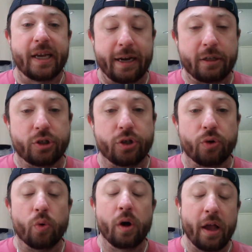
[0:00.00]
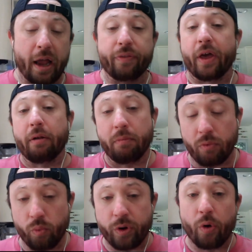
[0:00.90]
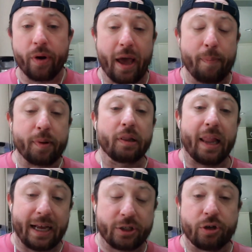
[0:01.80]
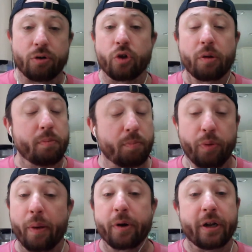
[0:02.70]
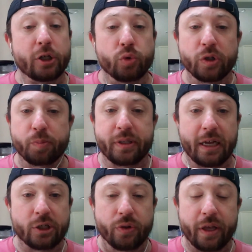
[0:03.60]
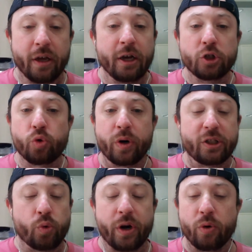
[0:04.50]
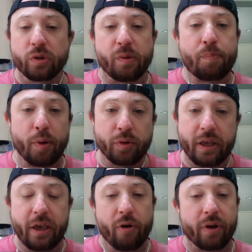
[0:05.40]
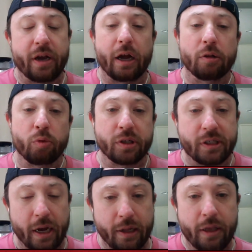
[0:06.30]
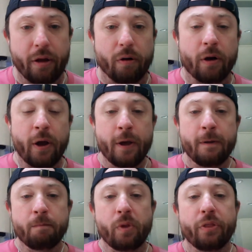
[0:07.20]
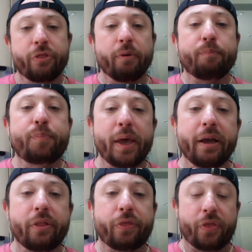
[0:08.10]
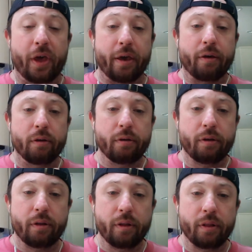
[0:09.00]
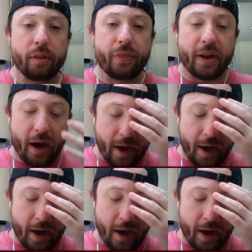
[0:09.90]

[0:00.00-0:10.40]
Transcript: 10-2, and then we know what happened. Last year, you could blame it on injuries potentially. 2020 was a building year in Kyler Murray's second year. The big thing that